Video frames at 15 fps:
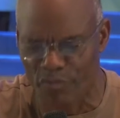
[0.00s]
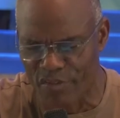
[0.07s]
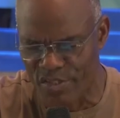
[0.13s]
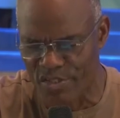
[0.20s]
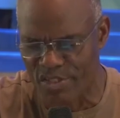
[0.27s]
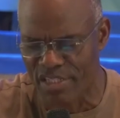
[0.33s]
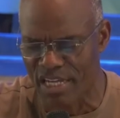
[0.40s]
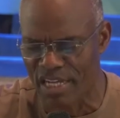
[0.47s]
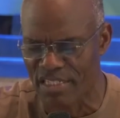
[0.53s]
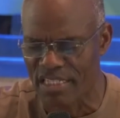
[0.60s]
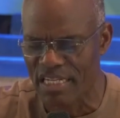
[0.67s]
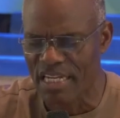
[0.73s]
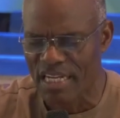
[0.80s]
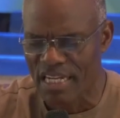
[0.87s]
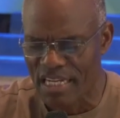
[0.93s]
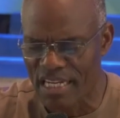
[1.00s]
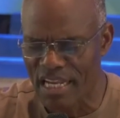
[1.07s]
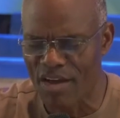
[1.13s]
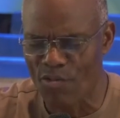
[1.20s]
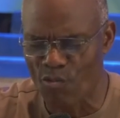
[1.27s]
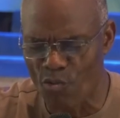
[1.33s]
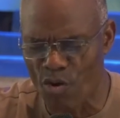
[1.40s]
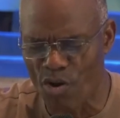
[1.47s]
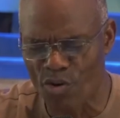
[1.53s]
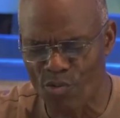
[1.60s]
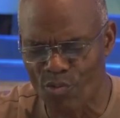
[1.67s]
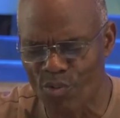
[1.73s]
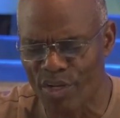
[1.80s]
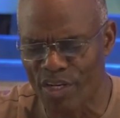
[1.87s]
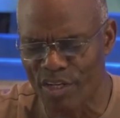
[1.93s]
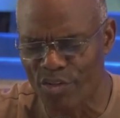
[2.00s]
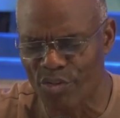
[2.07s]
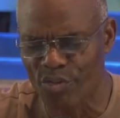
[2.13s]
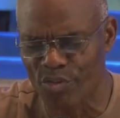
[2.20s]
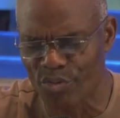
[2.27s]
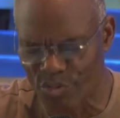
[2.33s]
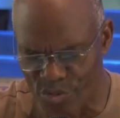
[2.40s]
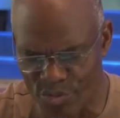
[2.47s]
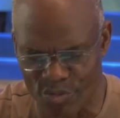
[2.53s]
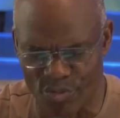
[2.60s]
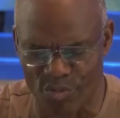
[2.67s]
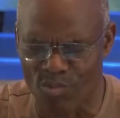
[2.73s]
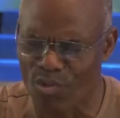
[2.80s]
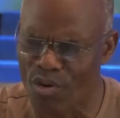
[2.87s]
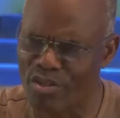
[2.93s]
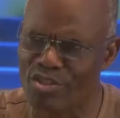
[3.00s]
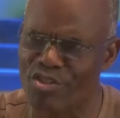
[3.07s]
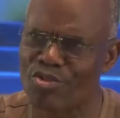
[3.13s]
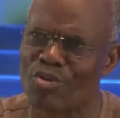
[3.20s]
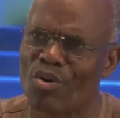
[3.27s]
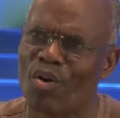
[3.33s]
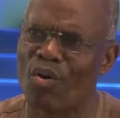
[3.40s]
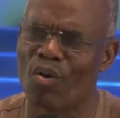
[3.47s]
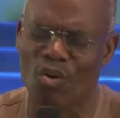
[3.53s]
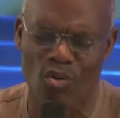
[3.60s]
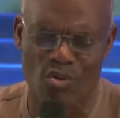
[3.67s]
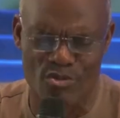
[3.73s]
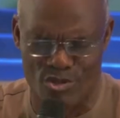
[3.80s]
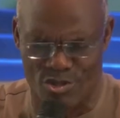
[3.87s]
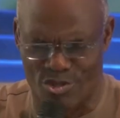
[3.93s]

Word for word: overseers. Now, what will you do? What's your own